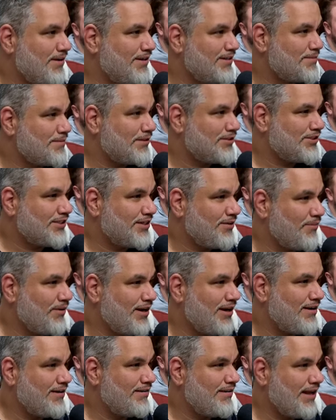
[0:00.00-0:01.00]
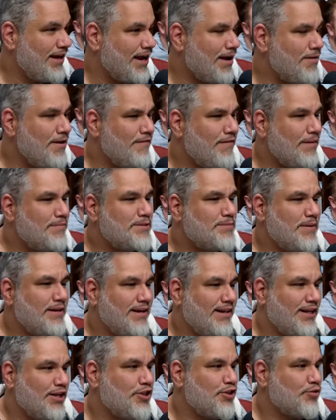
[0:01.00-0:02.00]
especially when I... like I, if I'm spending
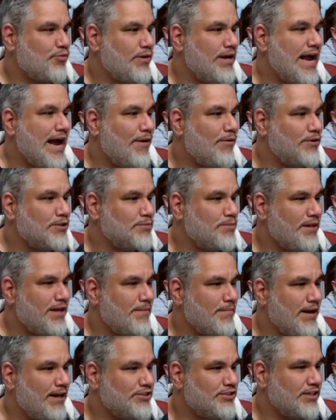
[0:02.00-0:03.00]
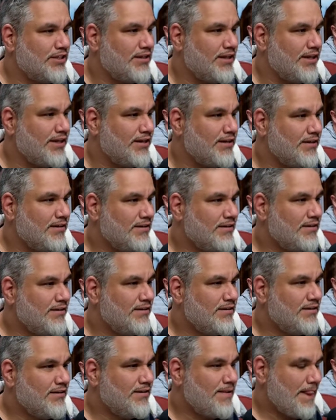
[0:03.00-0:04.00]
like three hours playing Magic, like
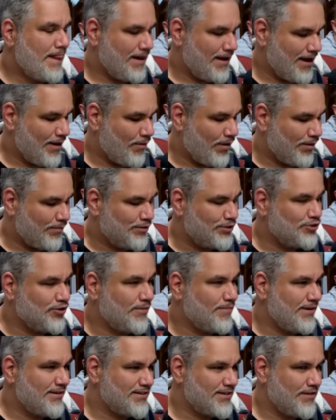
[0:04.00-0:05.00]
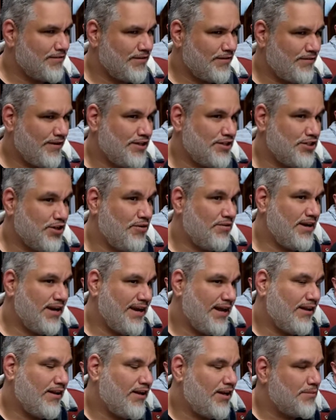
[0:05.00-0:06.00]
I want to enjoy myself, and if I don't, I
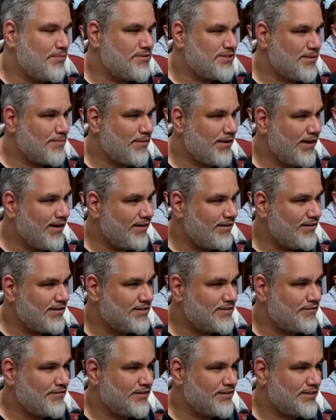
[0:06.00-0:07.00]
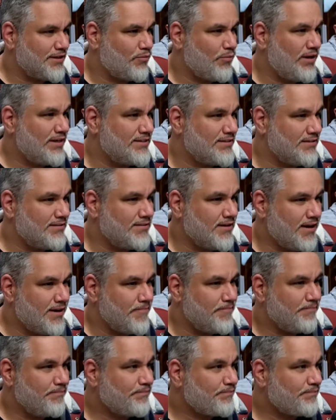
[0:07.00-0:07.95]
get a little upset by it, because it feels like wasted time.